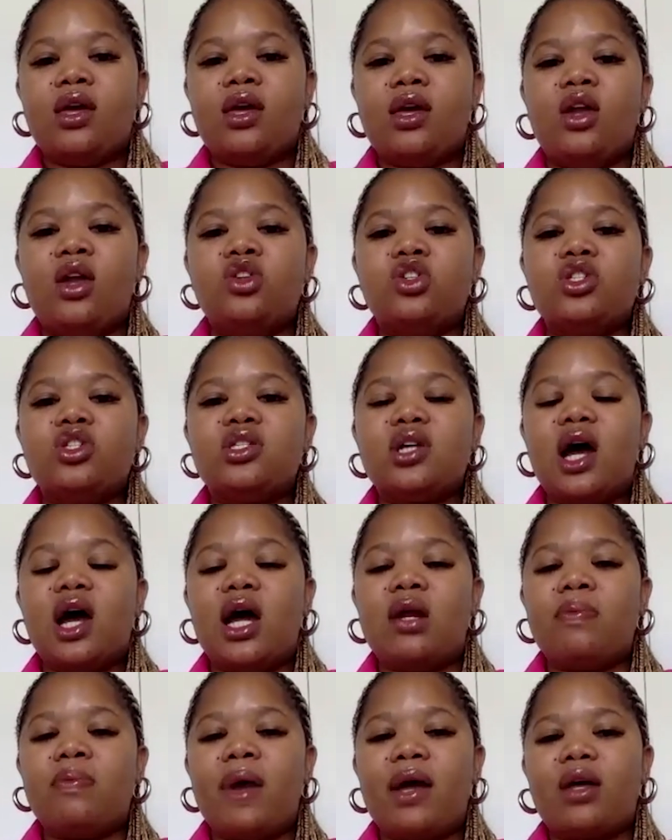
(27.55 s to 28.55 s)
Can you just
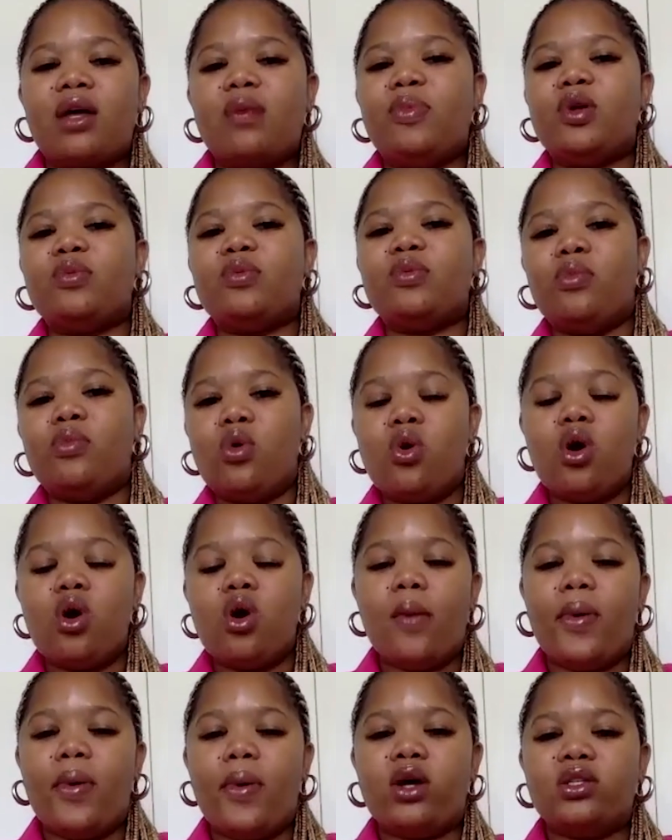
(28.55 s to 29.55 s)
unpack a bit more
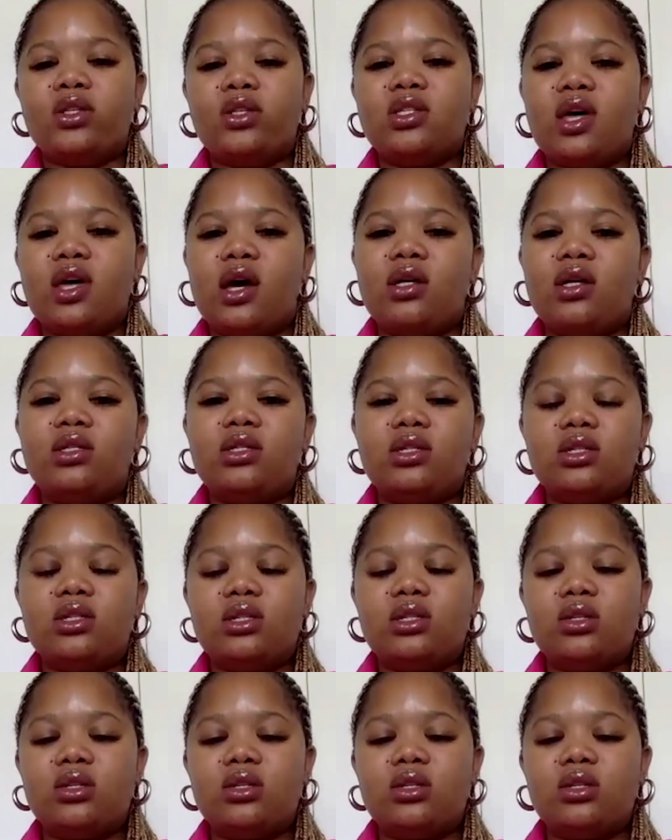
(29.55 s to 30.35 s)
about that?